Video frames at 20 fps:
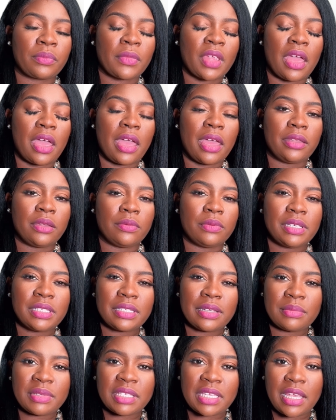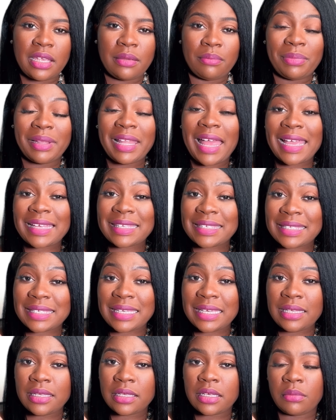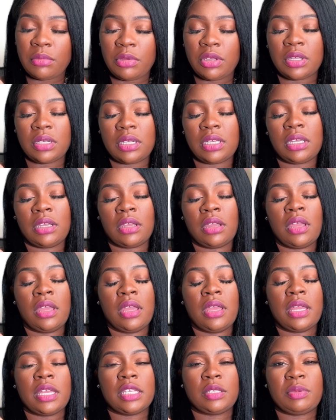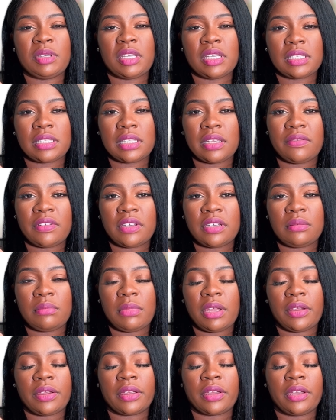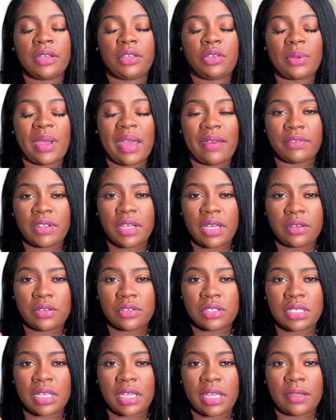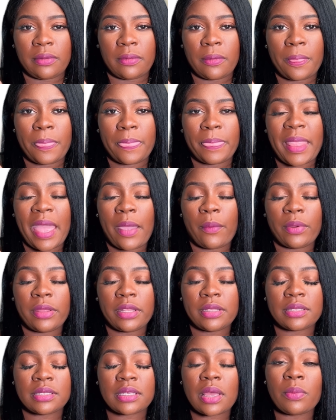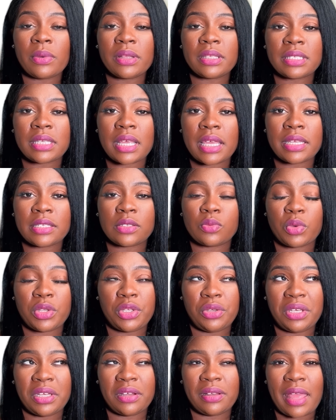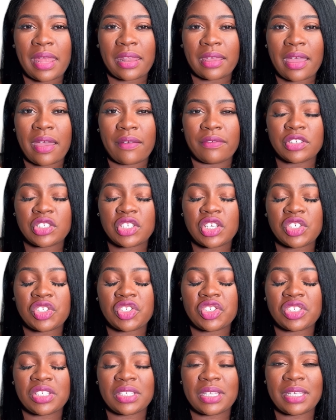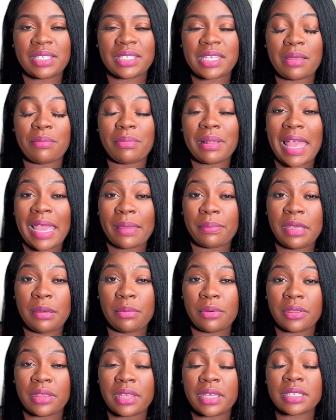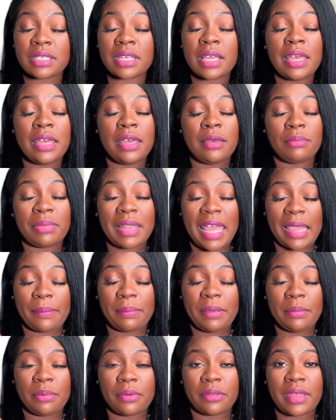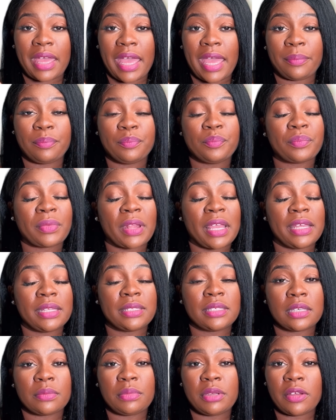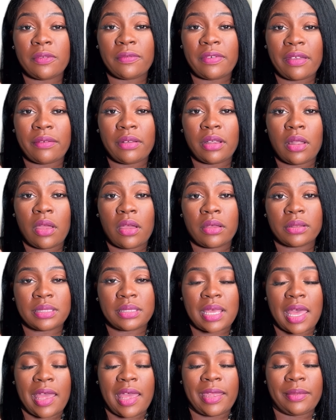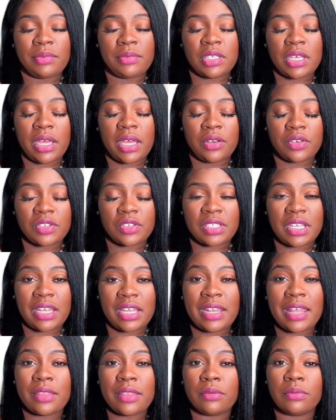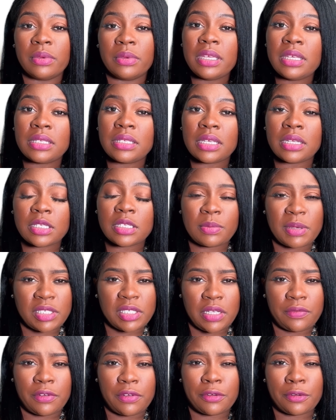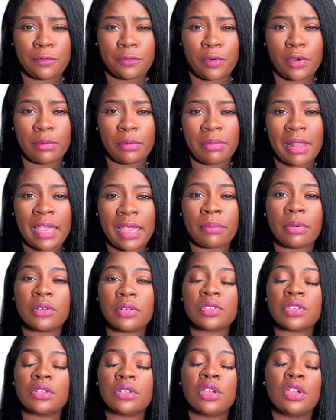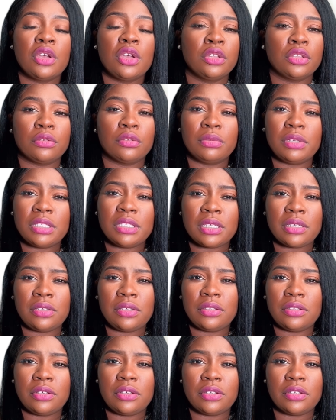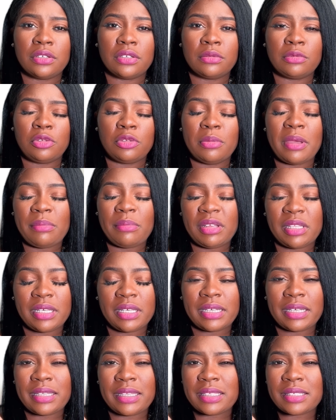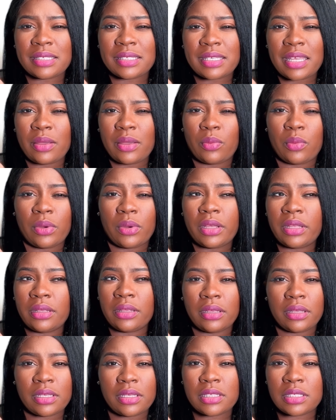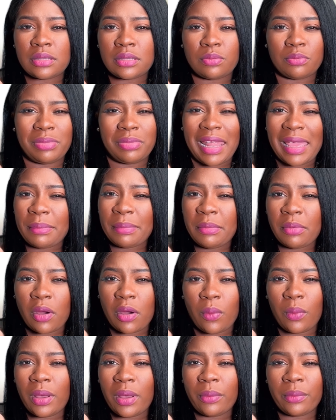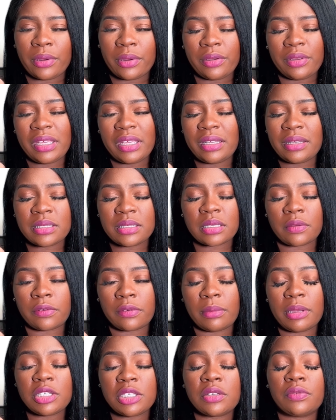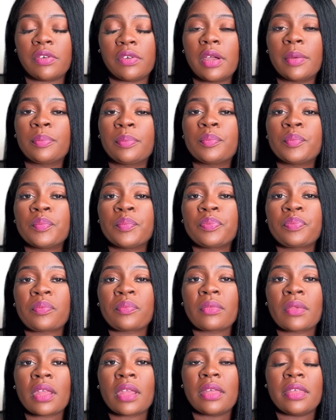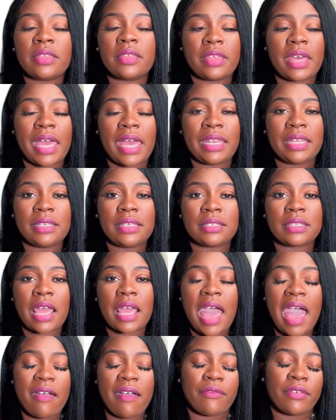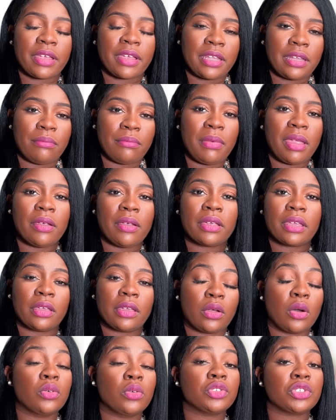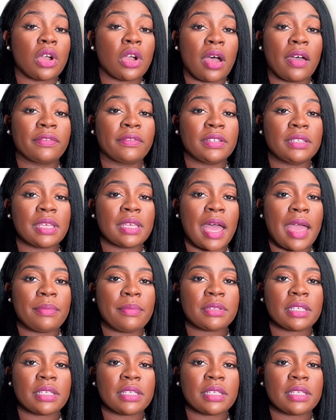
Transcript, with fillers: And the reason I'm saying black skinned community is because living in America, you have to understand that when someone says, when you hear a lot of conversations and they say black people this, black people that, it took me a very long time to understand that the reason, especially if you're a foreign black person, the reason you're you may be looking at this and saying, what is black people or what were you getting this information from? That is African American culture, oftentimes.